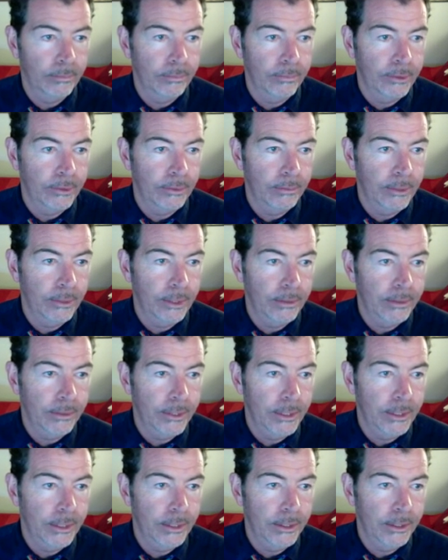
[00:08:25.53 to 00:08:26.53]
some notes
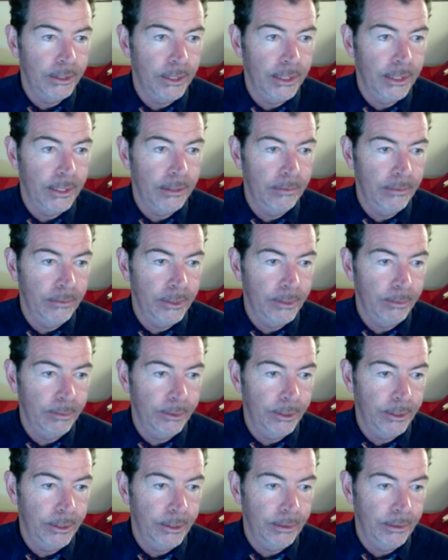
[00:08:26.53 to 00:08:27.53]
here. Shane, where'd you
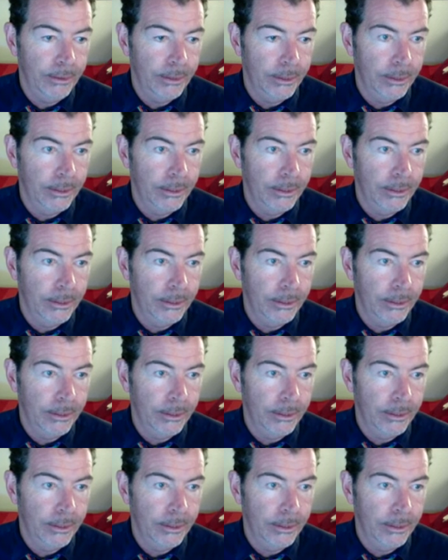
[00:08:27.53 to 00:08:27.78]
put your notes?